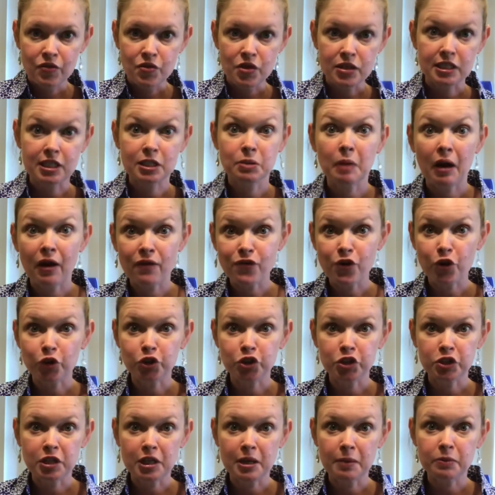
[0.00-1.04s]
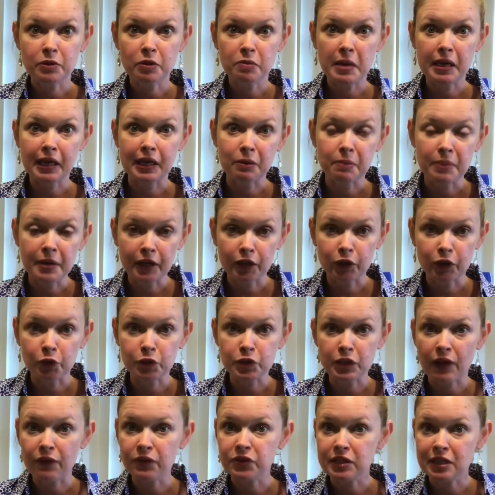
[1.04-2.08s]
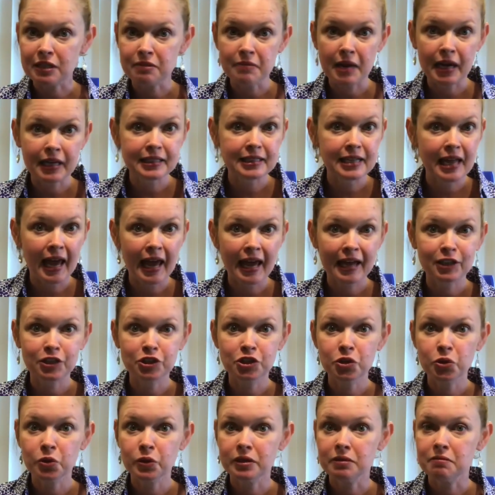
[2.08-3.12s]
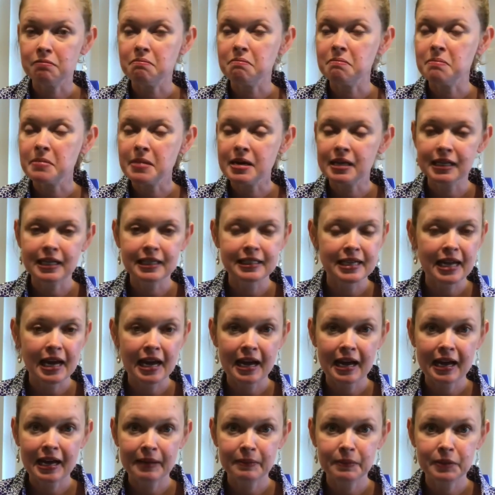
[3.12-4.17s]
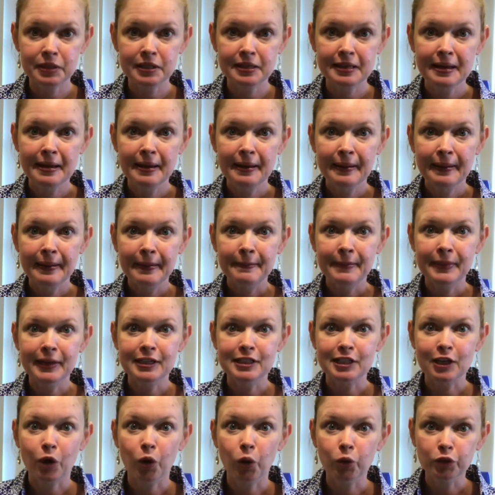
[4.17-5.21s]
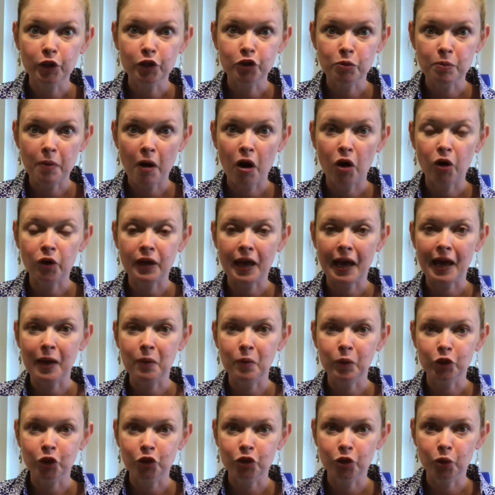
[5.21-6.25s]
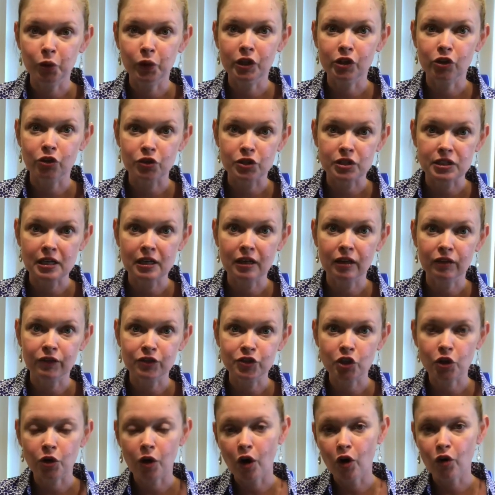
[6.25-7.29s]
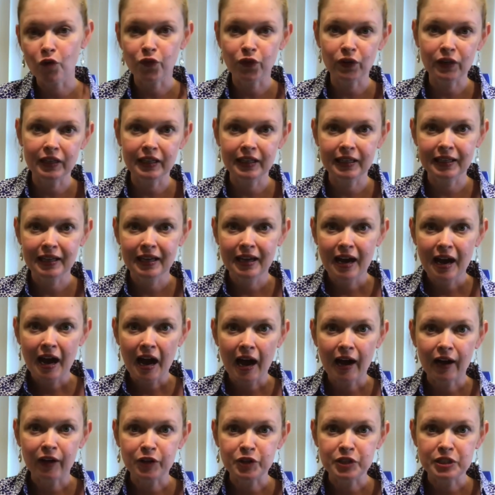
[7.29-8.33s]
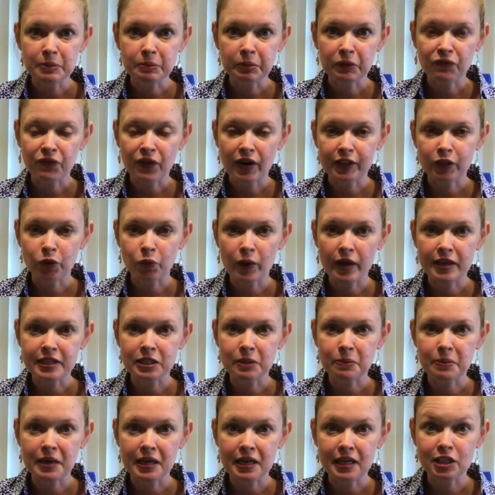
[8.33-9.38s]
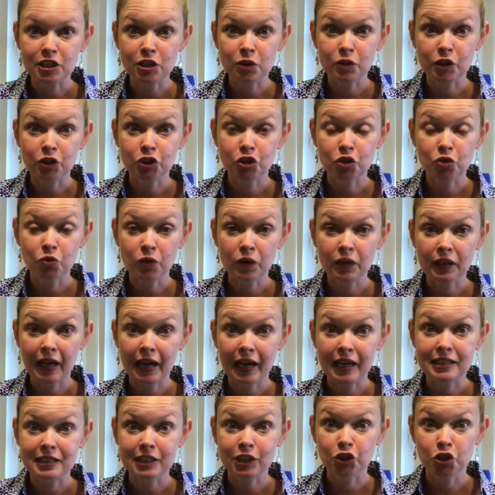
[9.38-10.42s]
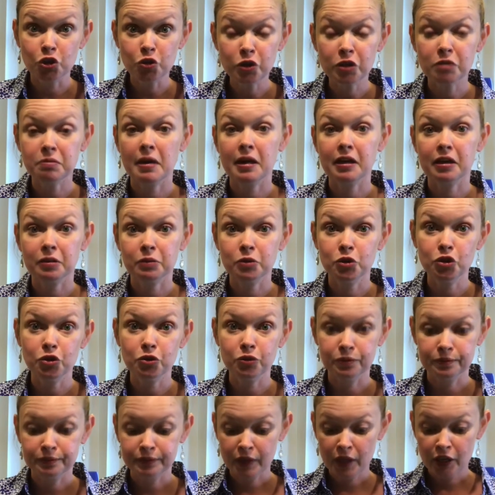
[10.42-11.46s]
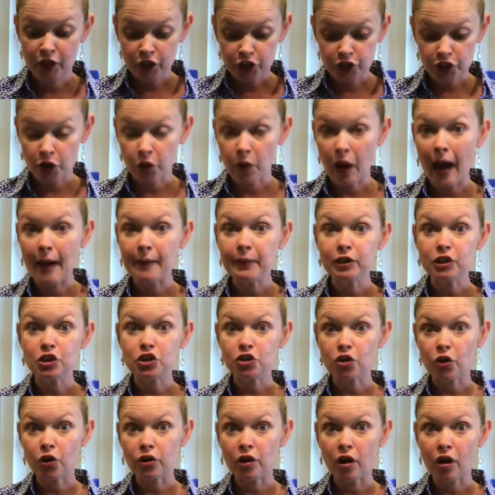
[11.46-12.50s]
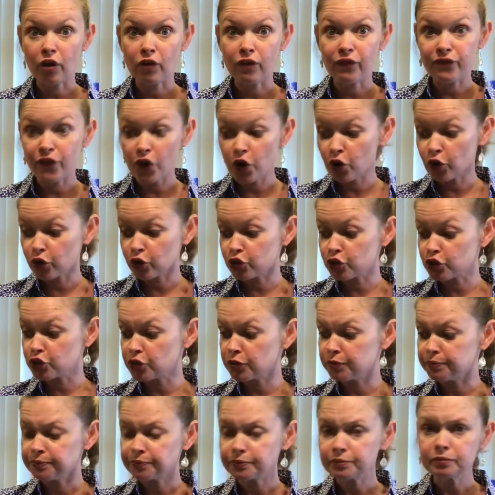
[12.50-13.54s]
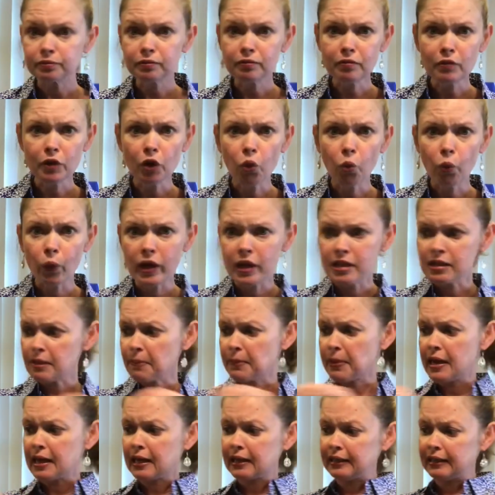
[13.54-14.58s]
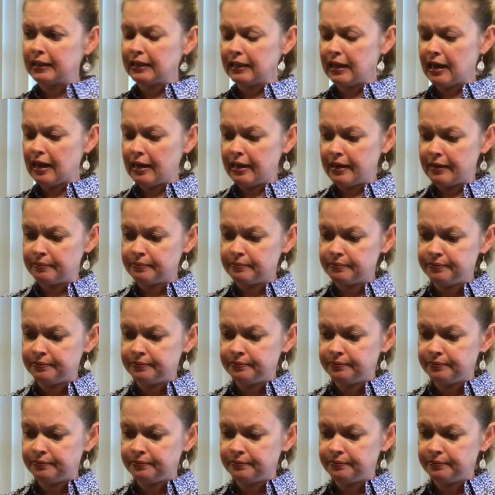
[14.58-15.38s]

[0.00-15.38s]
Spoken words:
this is my first attempt at making pickles. I've seen my dad do it many times, but it's a whole nother ball game when you're doing it yourself. So hopefully I'll simplify the recipe so that you realize that you can make them too. So I'm going to start off first with the pickling lime.